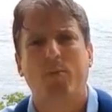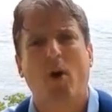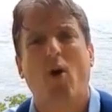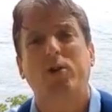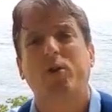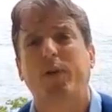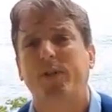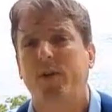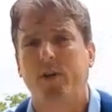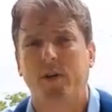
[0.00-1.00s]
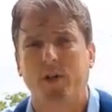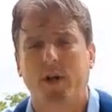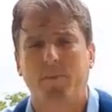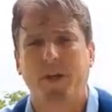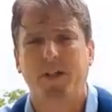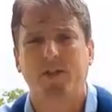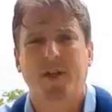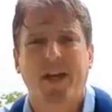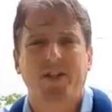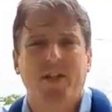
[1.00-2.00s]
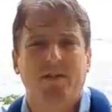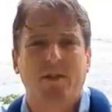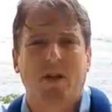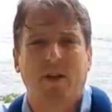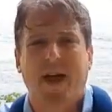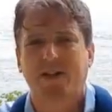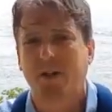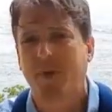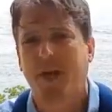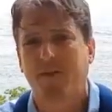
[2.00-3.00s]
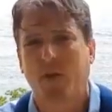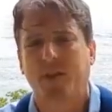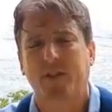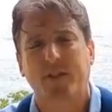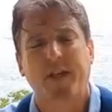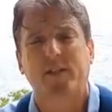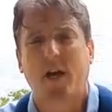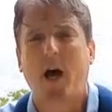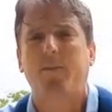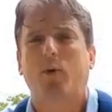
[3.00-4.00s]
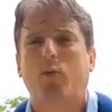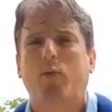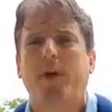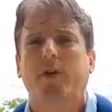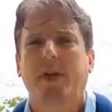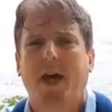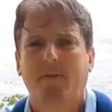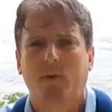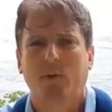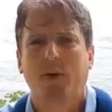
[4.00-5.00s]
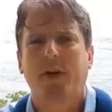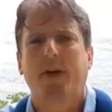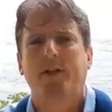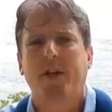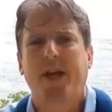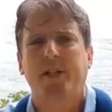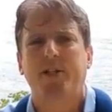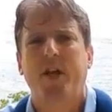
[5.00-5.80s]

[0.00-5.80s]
but also continue your journey, because changing a lasting behavior like this takes time to really have it rooted and changed,